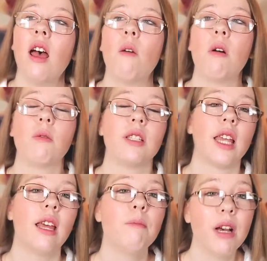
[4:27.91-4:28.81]
One was
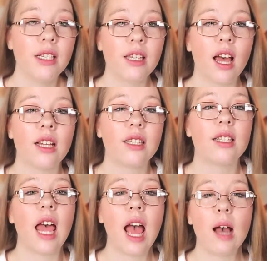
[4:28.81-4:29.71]
in my size. It's
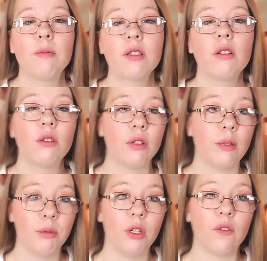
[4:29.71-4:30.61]
absolutely
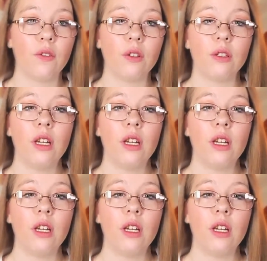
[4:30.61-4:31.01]
beautiful.